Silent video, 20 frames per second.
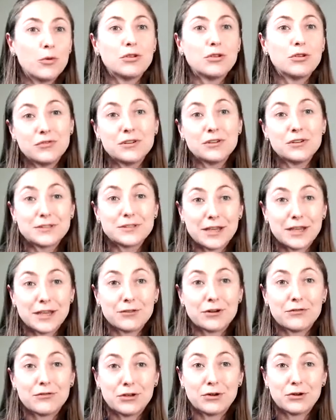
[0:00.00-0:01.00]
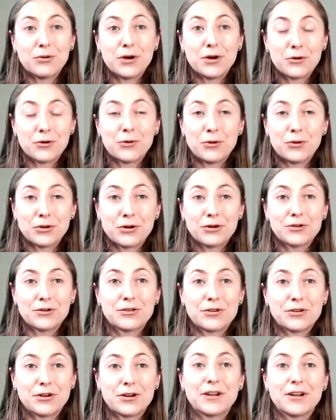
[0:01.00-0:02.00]
you feel safer if you go on a roller
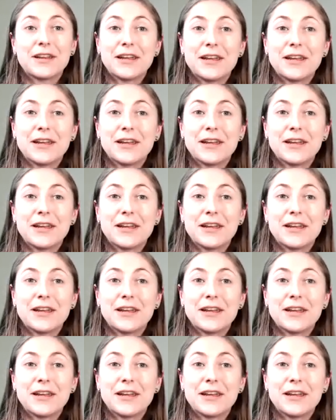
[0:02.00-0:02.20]
coaster